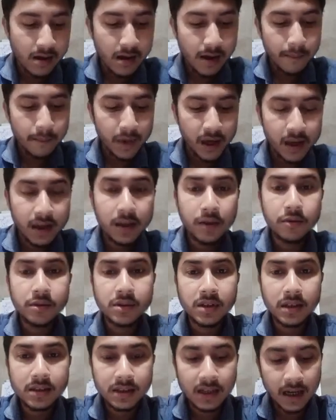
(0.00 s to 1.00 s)
Many
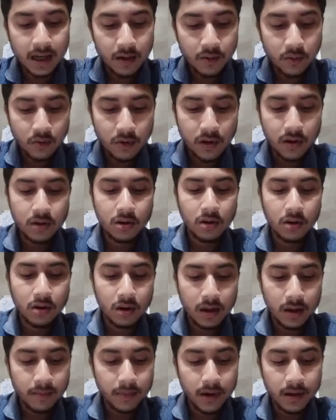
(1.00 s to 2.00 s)
users can work
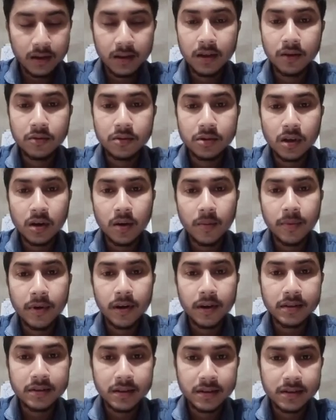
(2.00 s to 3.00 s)
on a multi-user
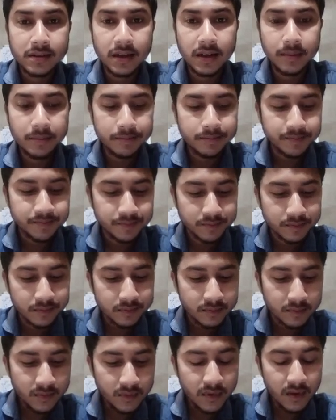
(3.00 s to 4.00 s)
operating system
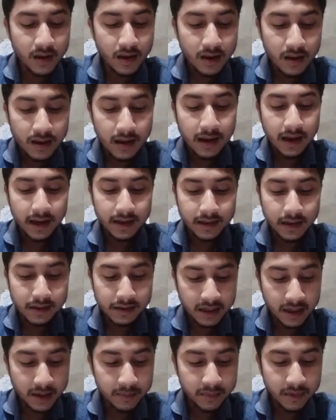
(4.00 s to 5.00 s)
at the
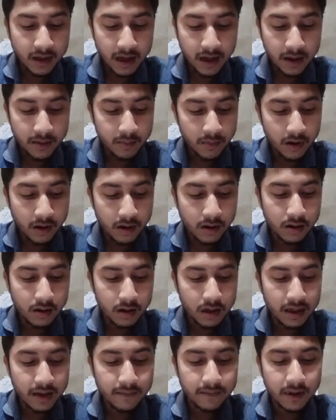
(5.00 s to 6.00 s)
same time or
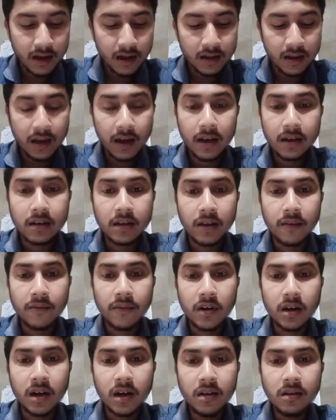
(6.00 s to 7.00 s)
even at
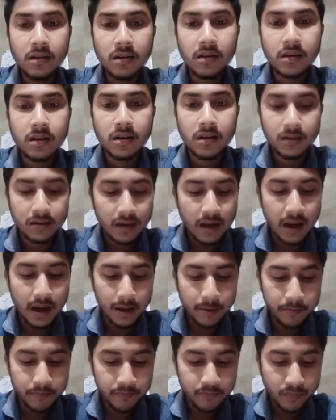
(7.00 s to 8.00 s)
different
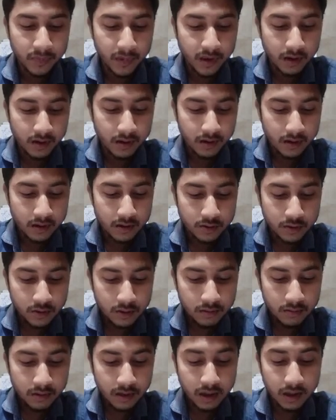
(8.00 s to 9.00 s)
time.
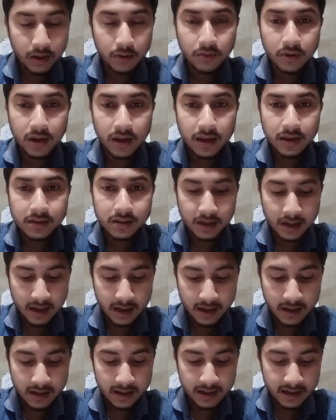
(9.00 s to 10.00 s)
So Unix
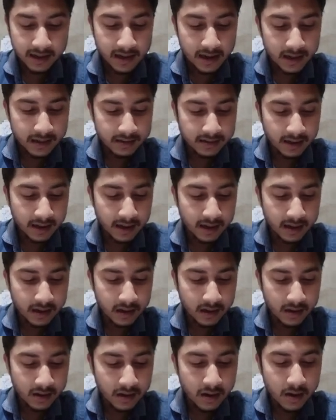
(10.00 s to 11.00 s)
and Linux
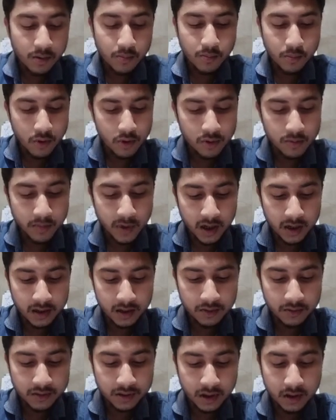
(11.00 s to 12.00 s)
are both
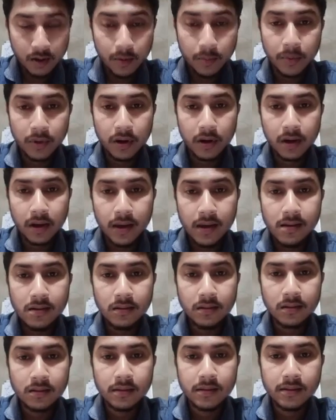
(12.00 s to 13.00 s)
multi-user operating
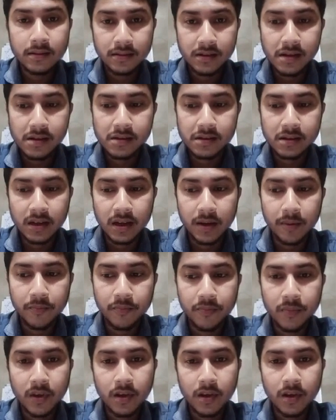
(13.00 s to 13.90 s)
system.